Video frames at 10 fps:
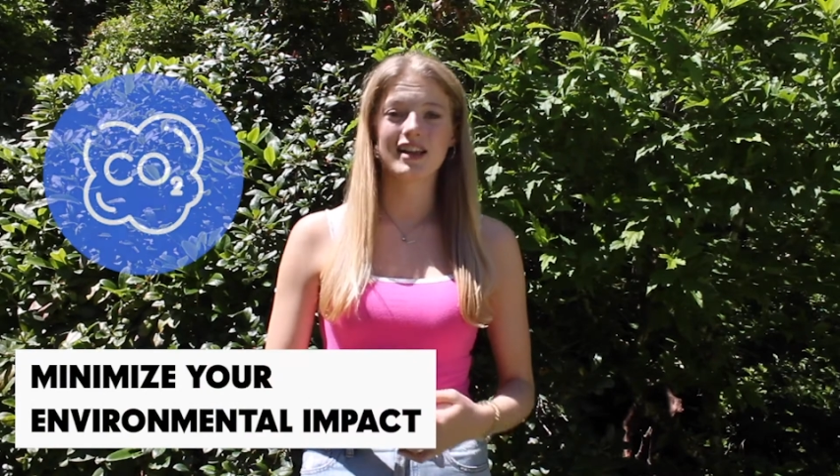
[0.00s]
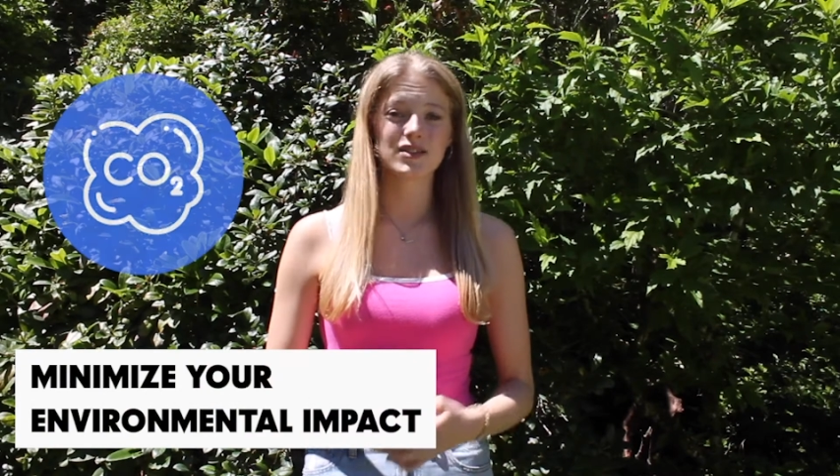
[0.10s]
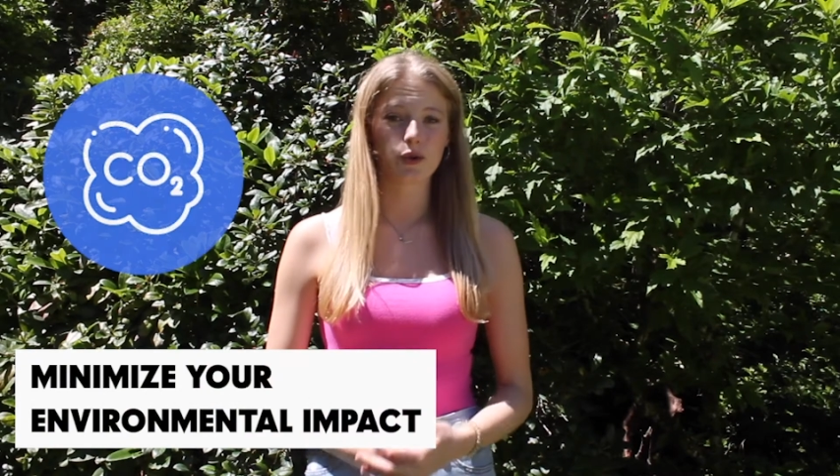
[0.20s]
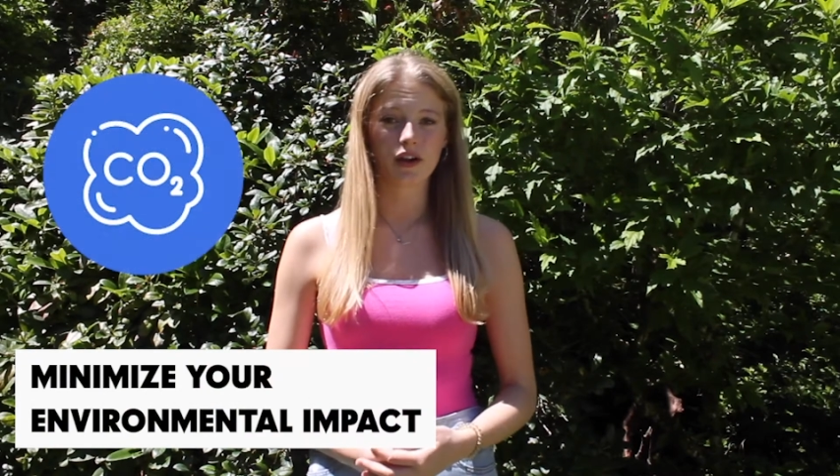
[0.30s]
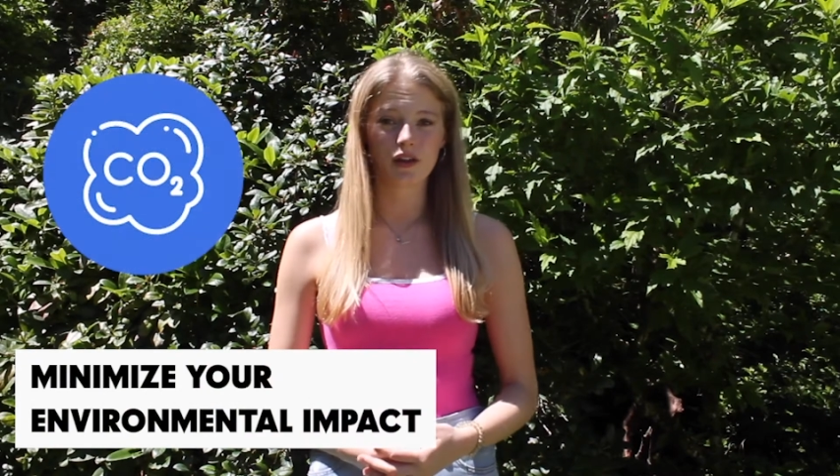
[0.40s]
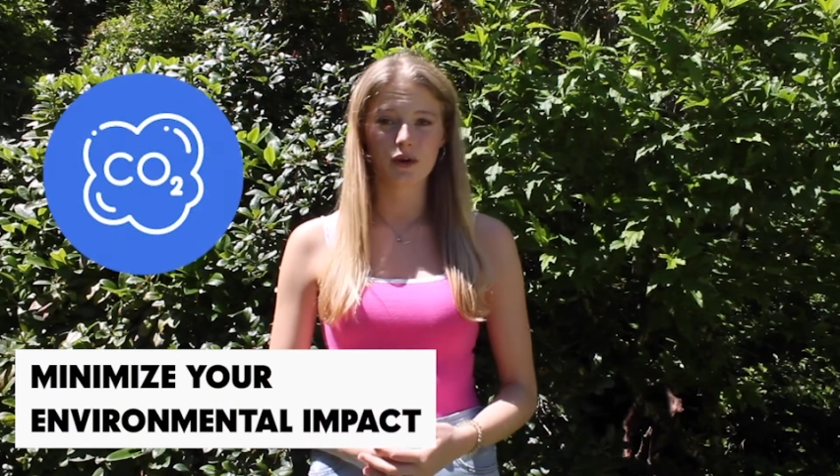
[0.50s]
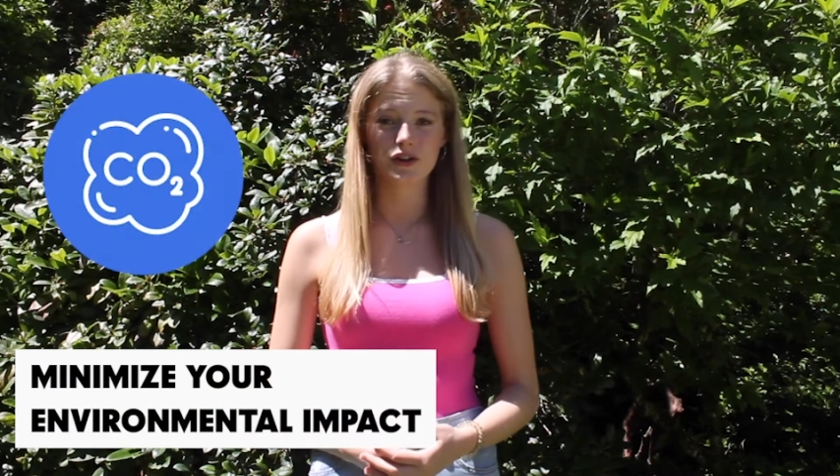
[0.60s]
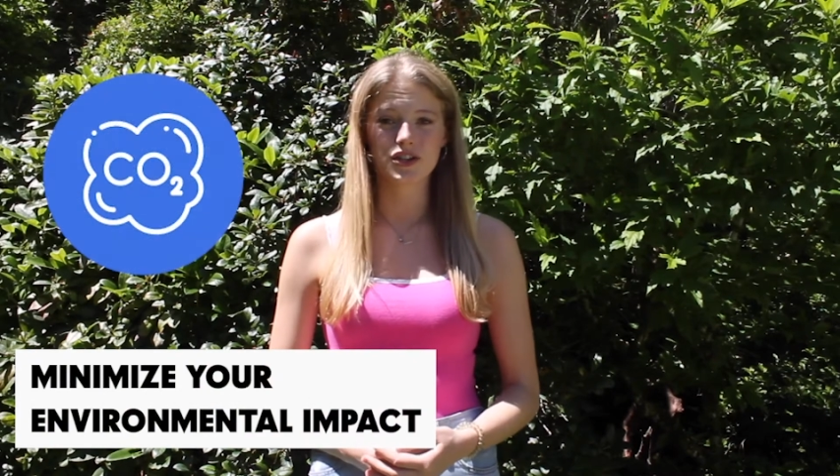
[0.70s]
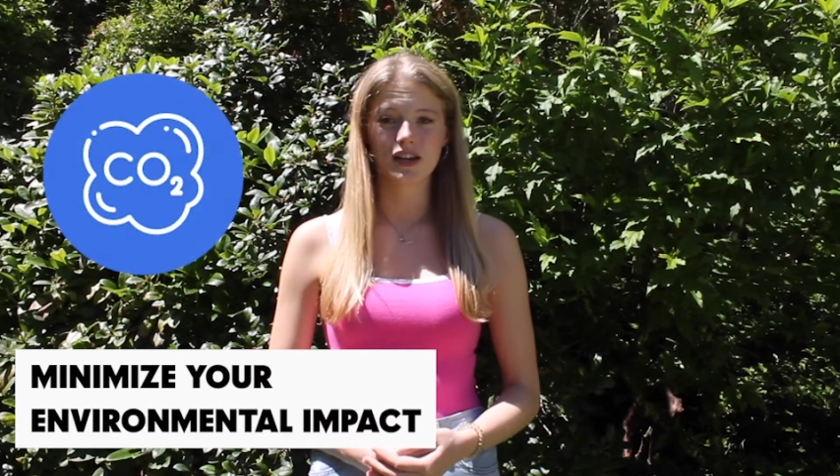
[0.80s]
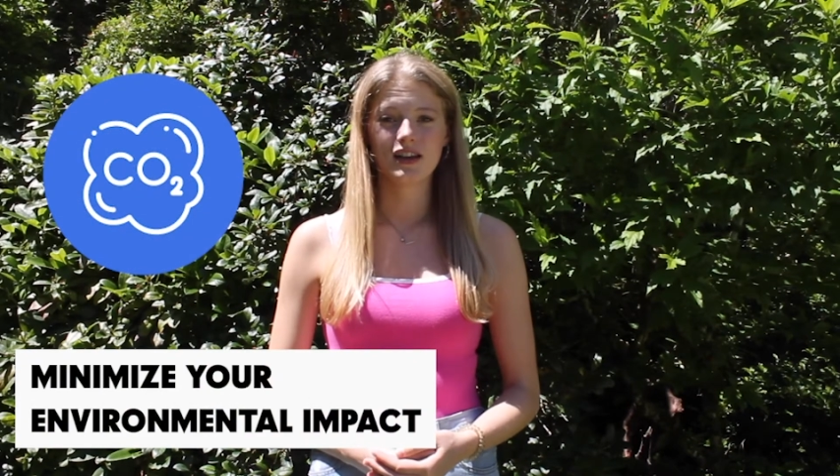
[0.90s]
and soil
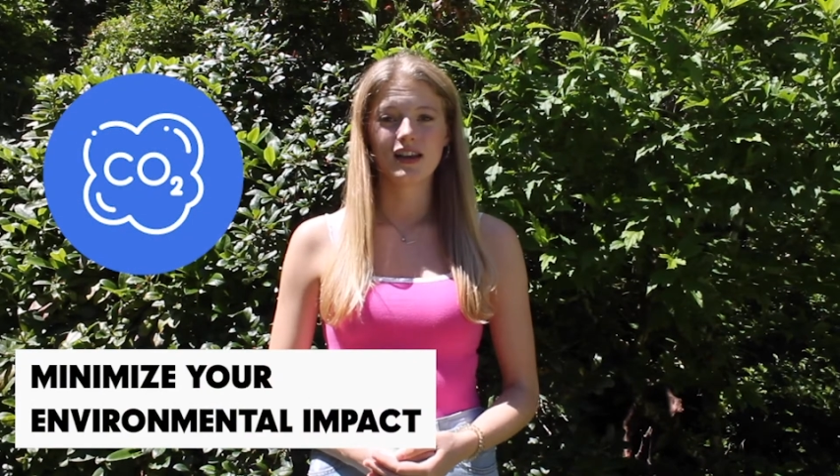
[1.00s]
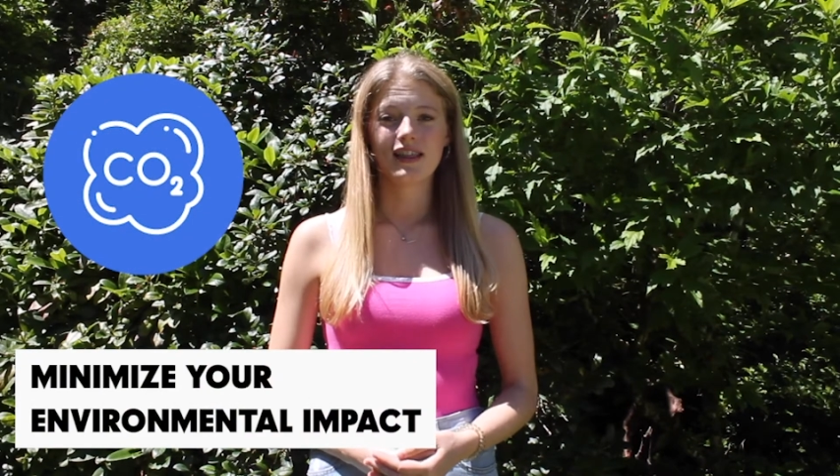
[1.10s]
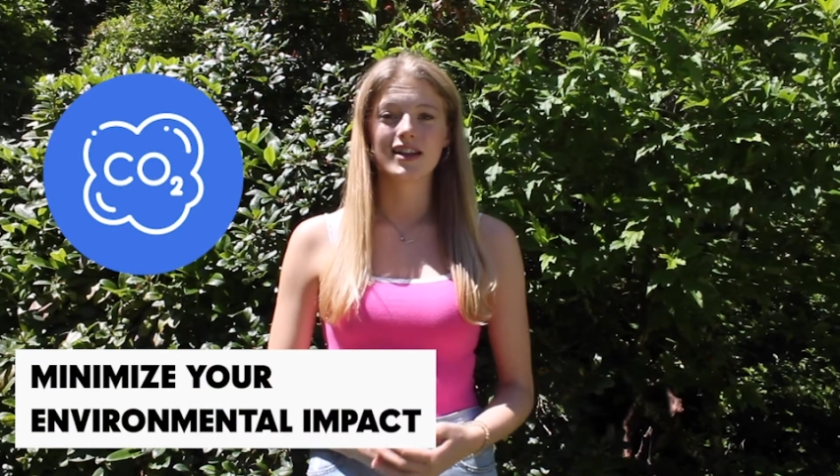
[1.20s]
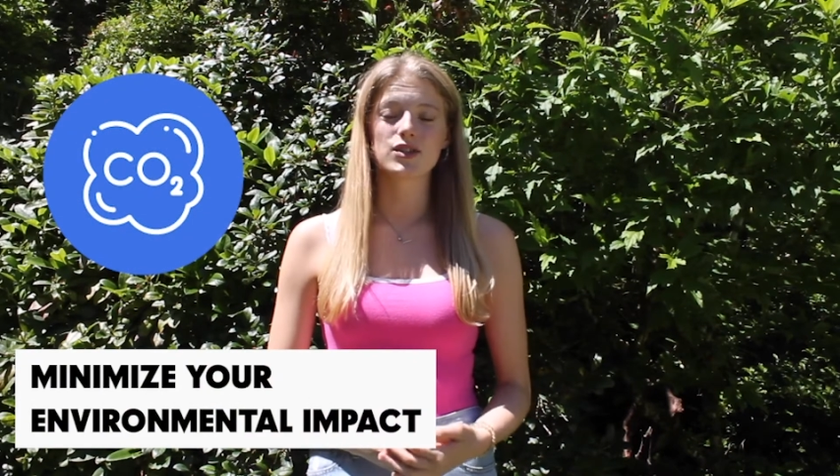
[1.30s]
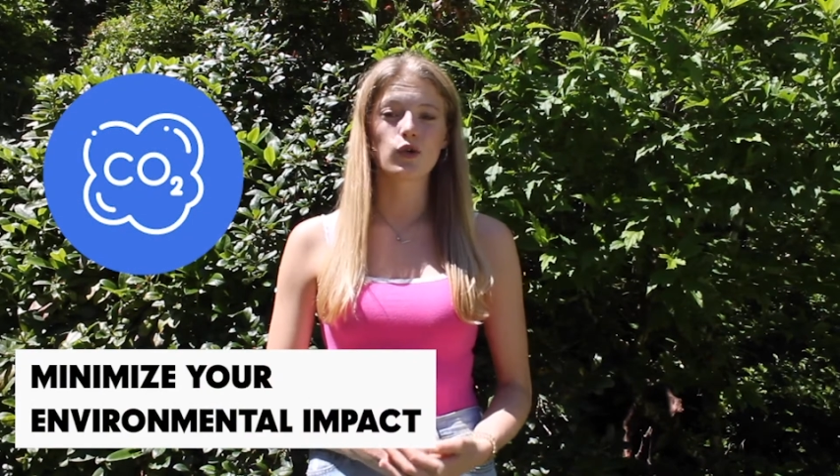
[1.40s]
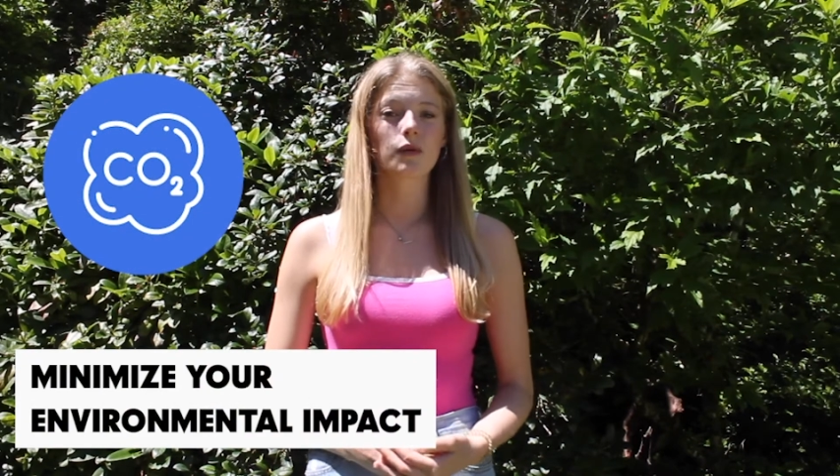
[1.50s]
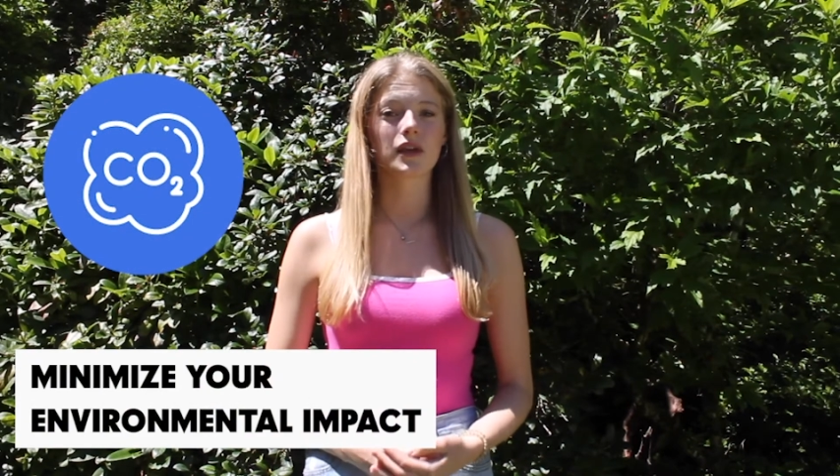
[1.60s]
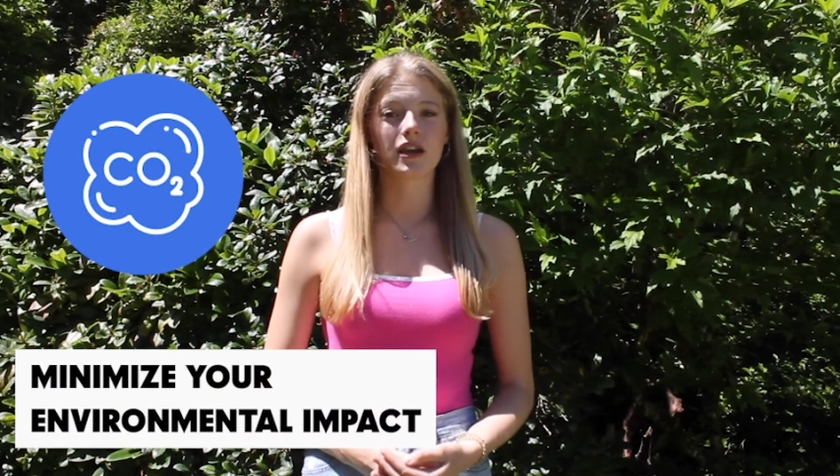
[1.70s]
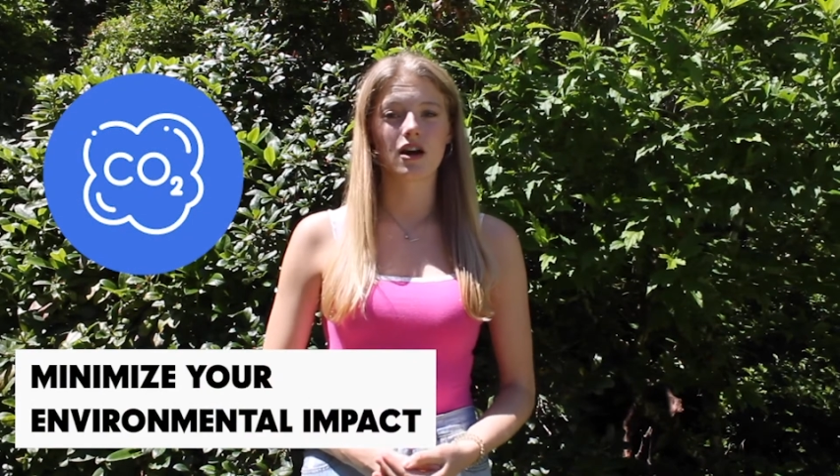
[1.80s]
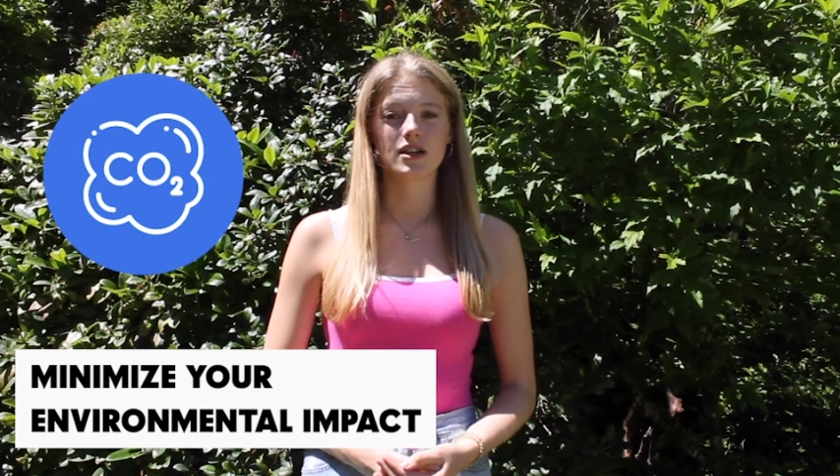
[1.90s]
erosion, that is
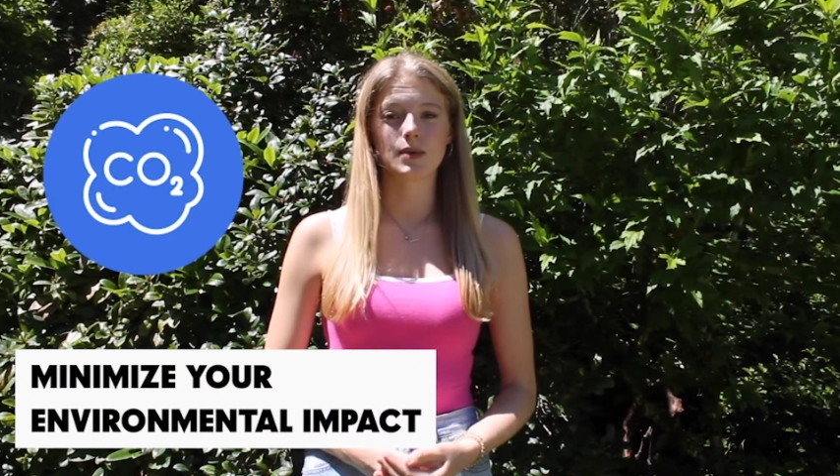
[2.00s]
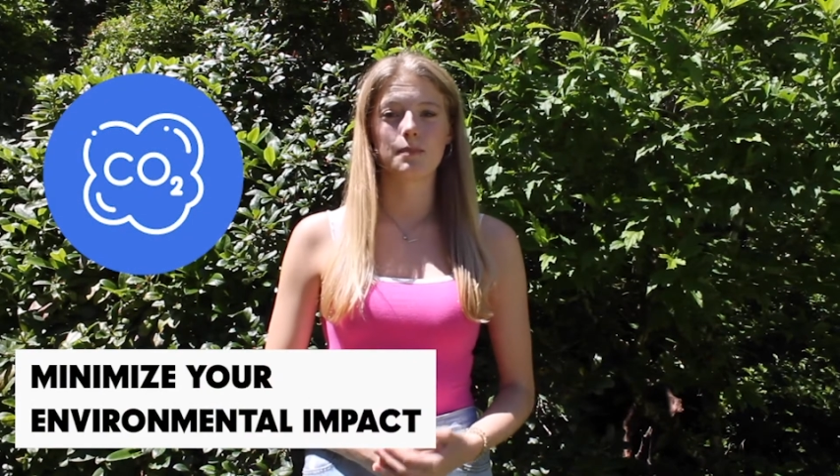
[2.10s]
normally caused